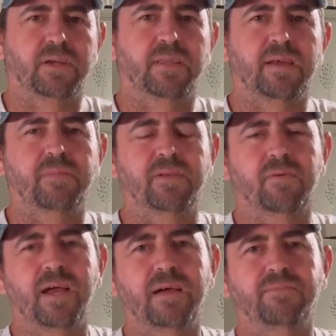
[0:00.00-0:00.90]
and they've been
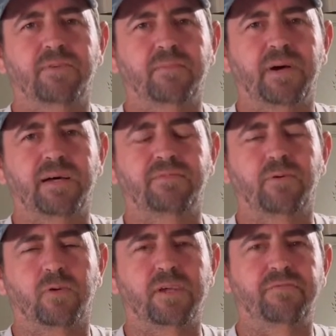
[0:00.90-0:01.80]
wrapped for about
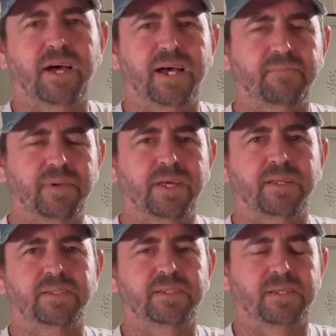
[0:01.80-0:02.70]
45 minutes.